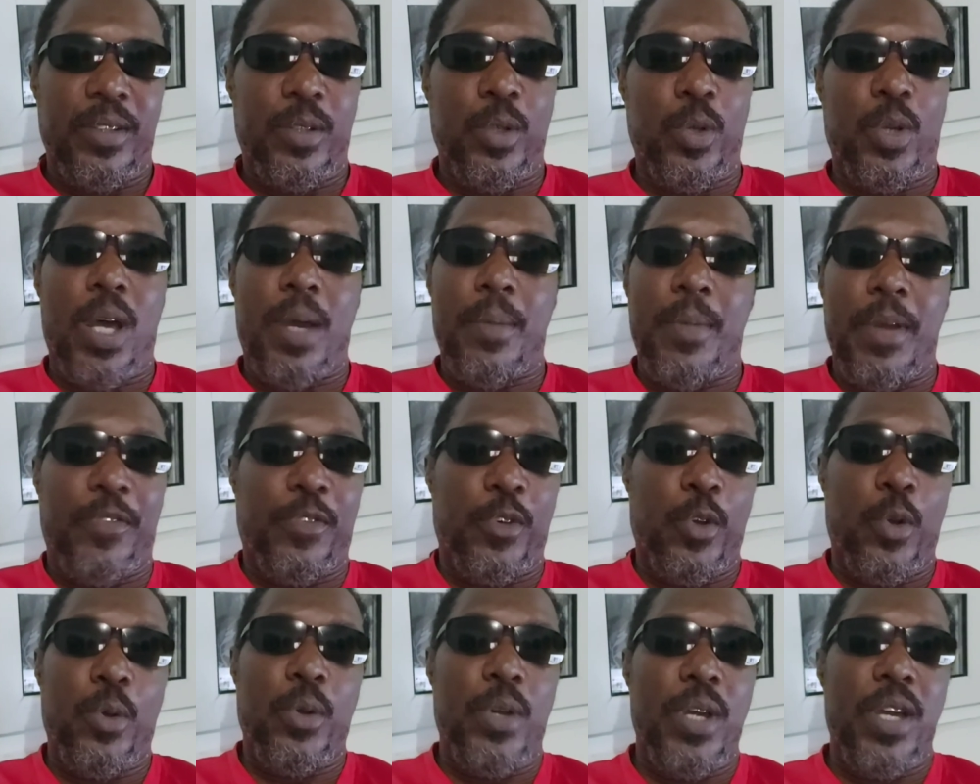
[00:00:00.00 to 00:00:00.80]
Do that
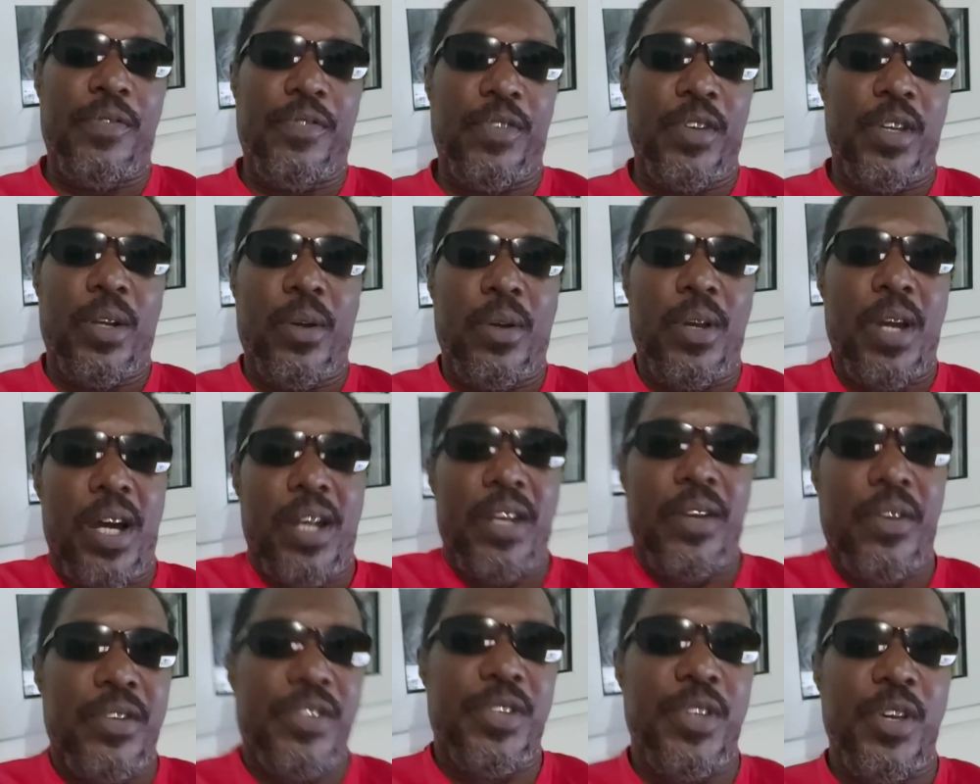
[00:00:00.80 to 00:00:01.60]
if you know,
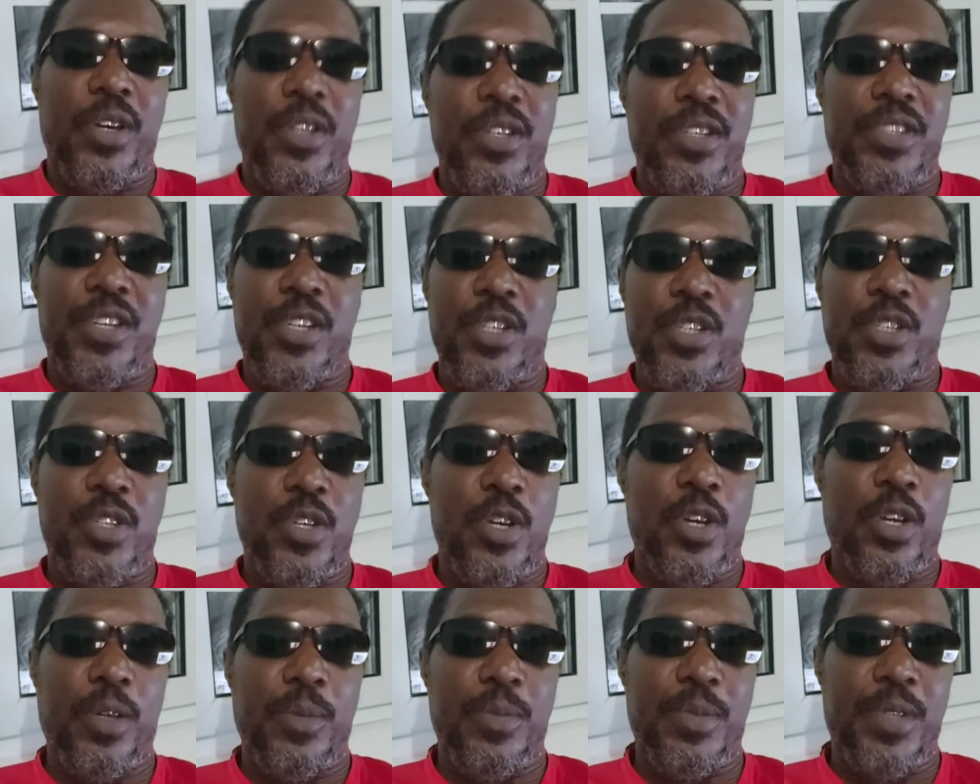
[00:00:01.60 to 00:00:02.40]
under certain
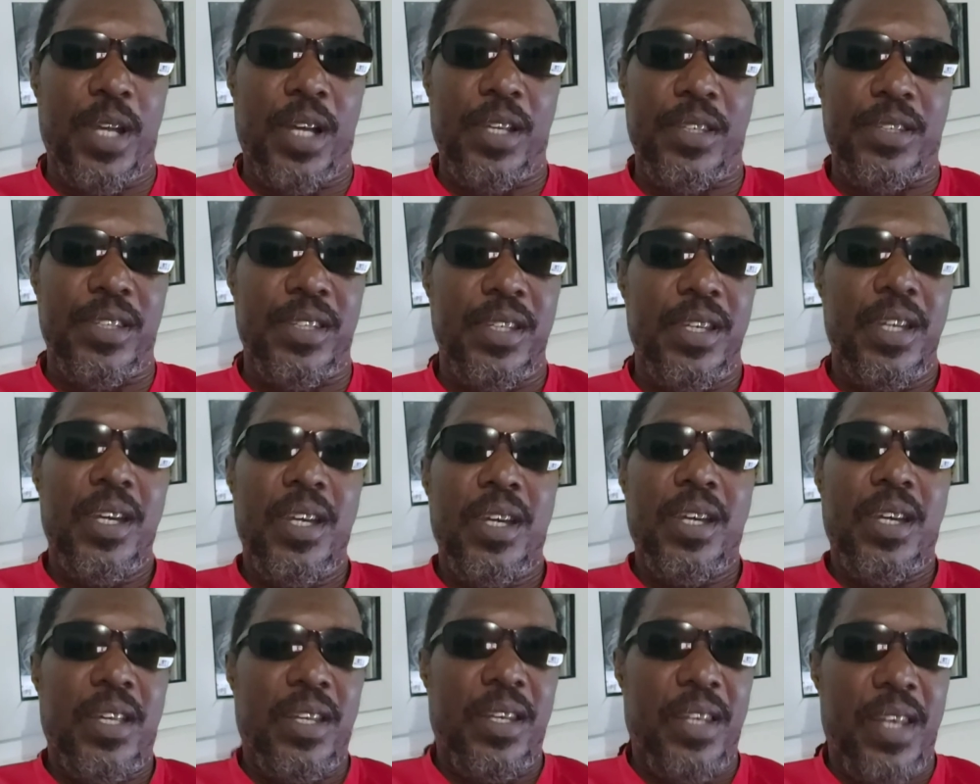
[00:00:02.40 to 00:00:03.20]
circumstances.
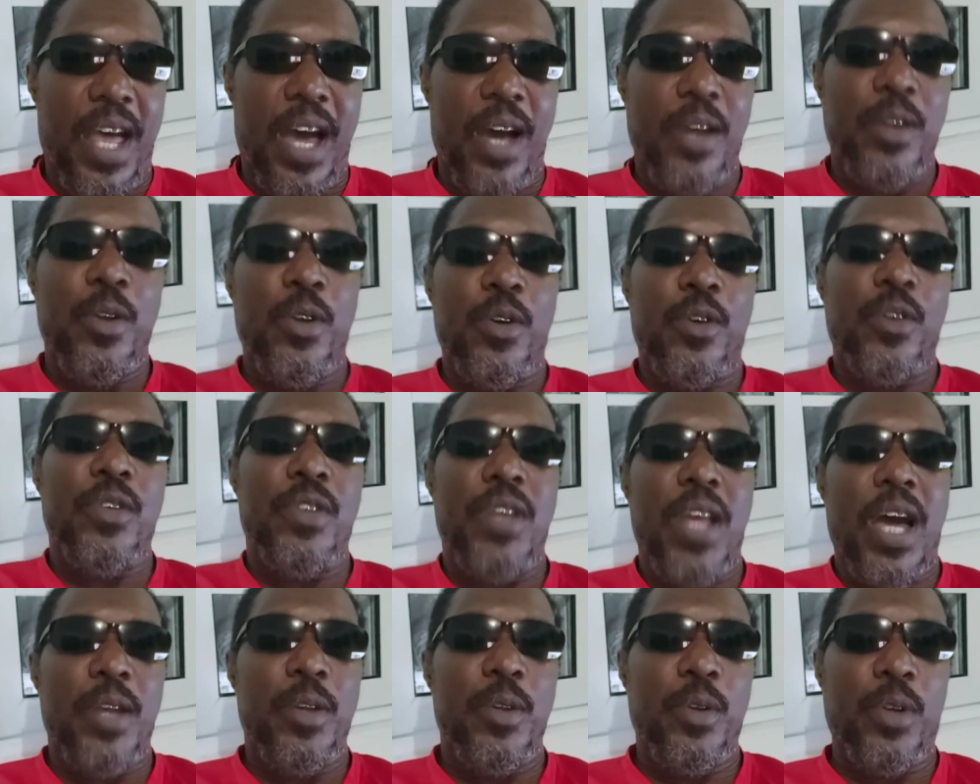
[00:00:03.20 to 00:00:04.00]
Now
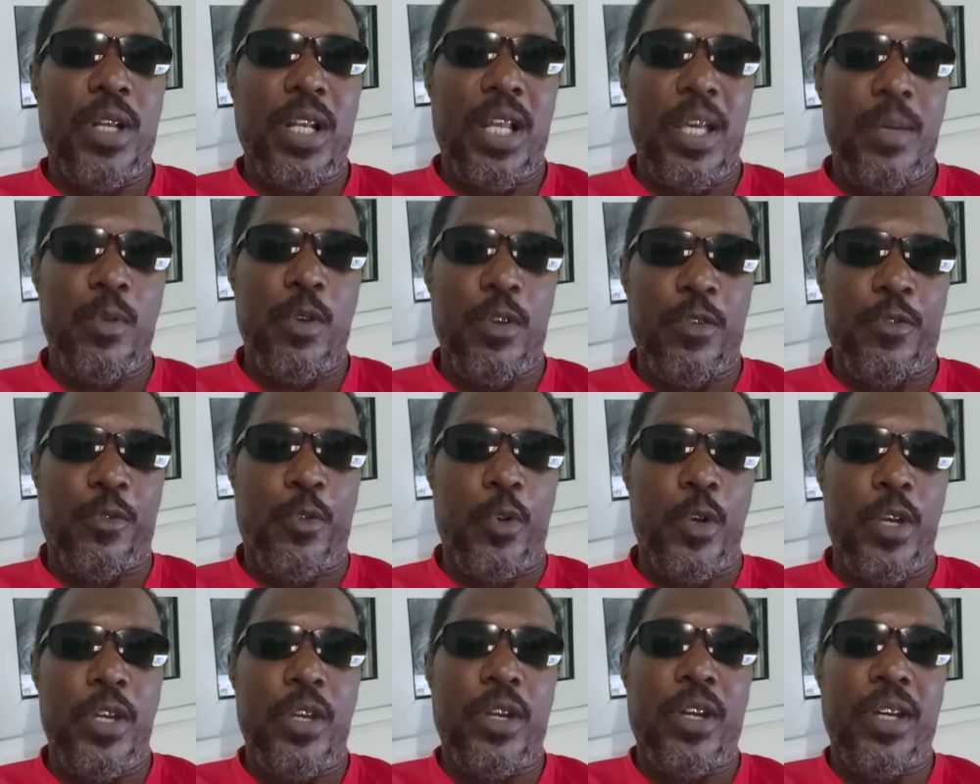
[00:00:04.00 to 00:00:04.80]
you claim you're
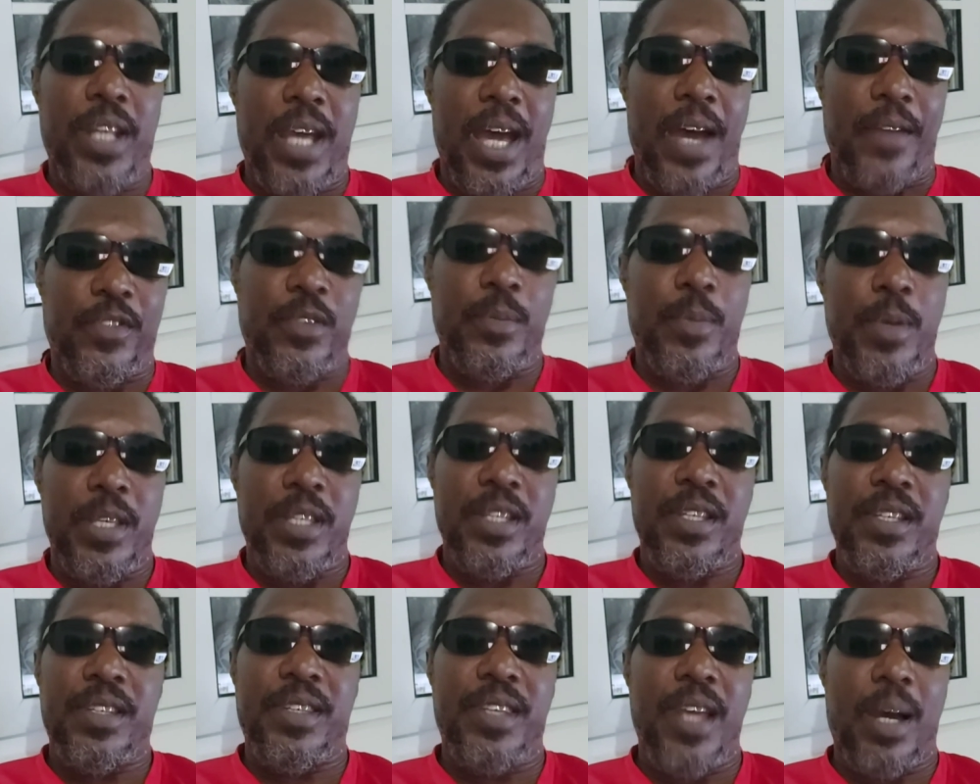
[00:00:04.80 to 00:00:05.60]
free, you're going to have to
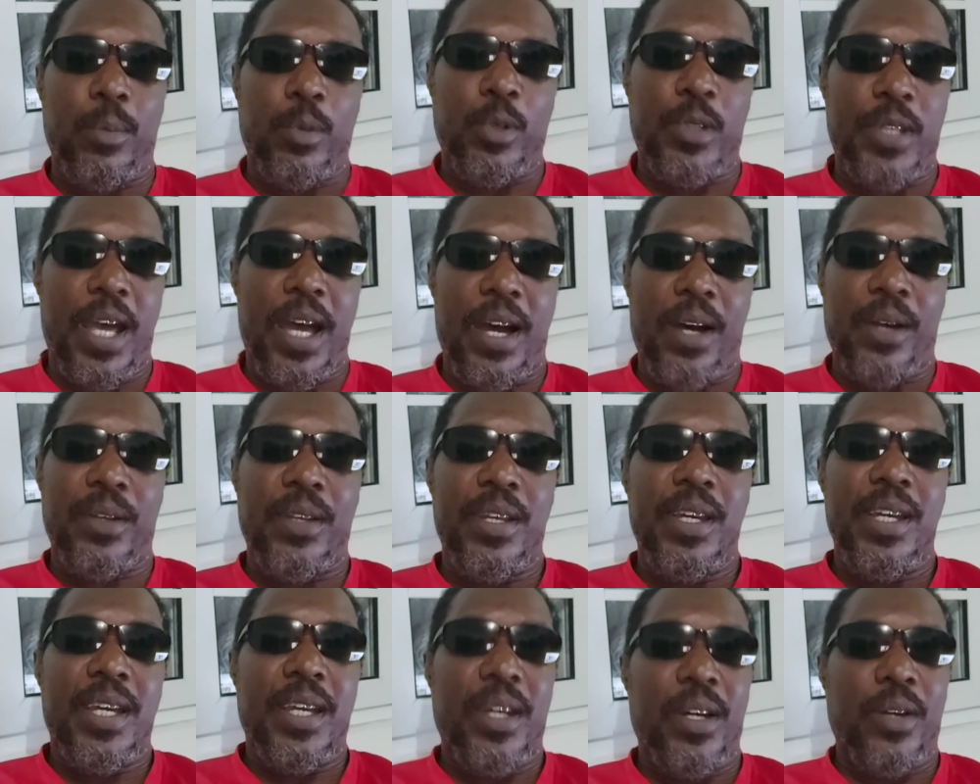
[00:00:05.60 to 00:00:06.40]
be double
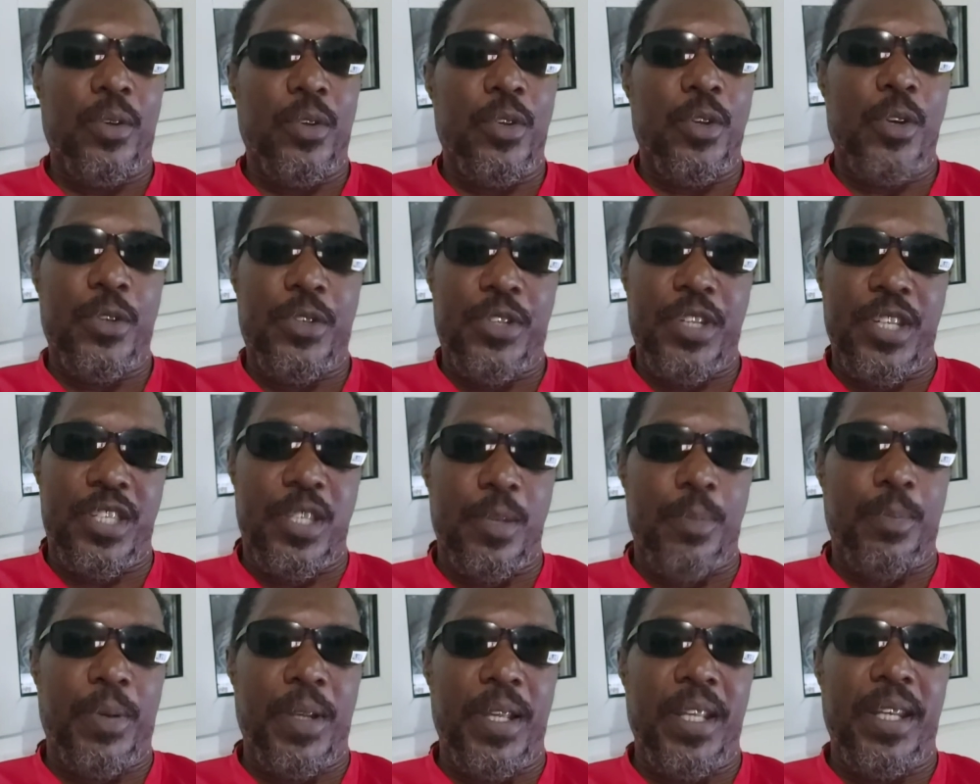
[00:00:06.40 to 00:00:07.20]
down on your
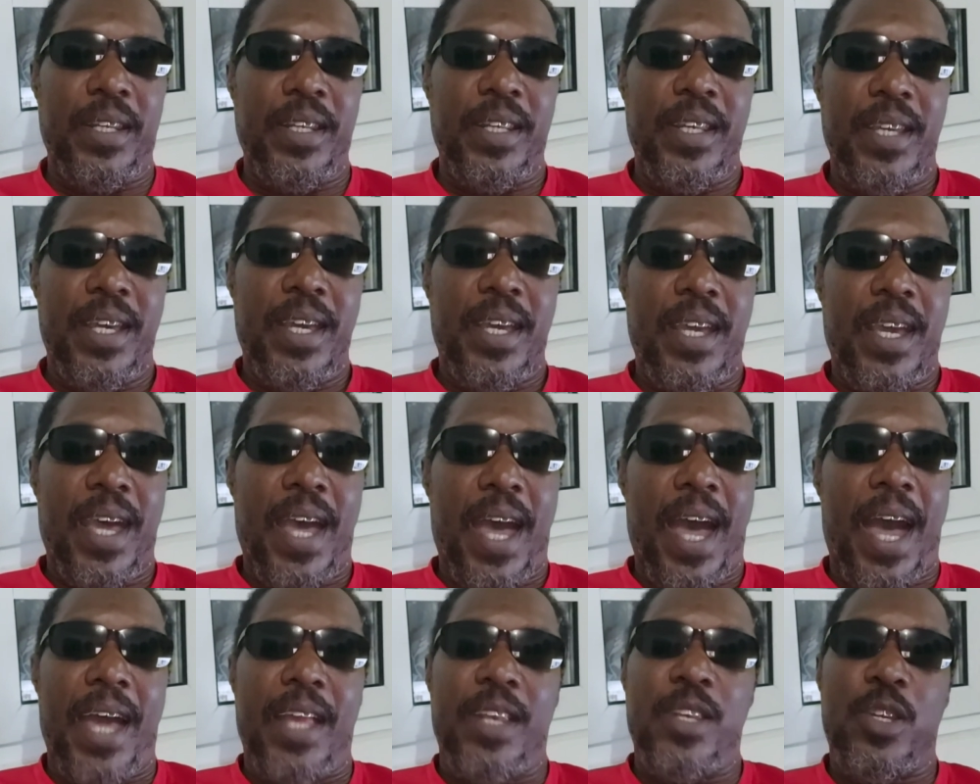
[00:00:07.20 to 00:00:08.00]
discipline
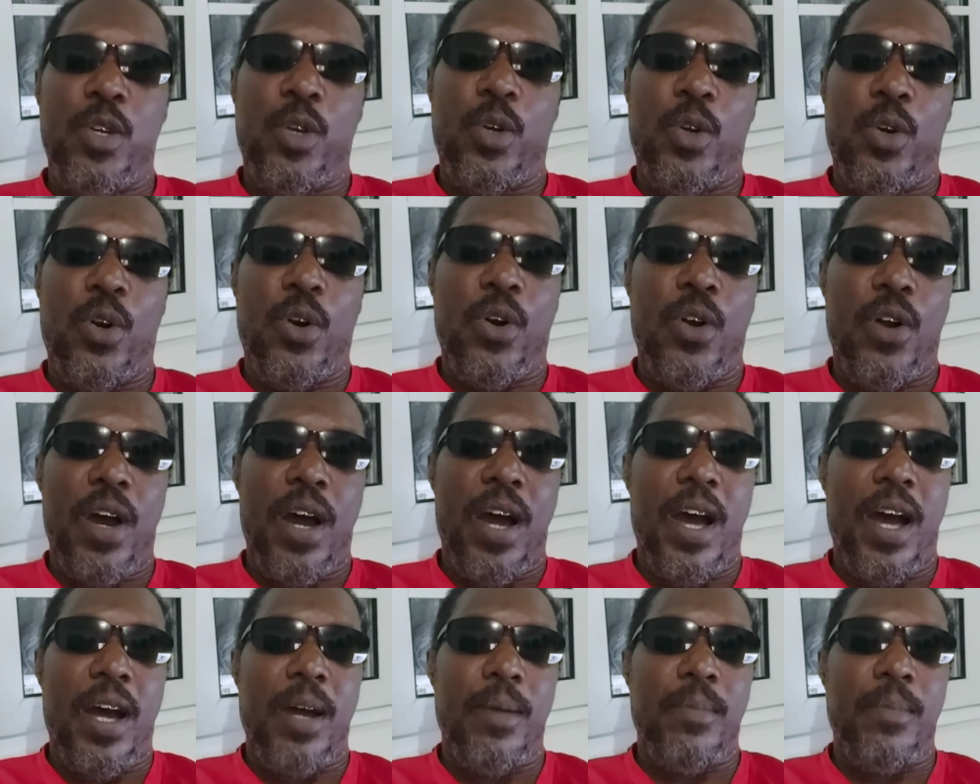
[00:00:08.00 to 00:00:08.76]
and your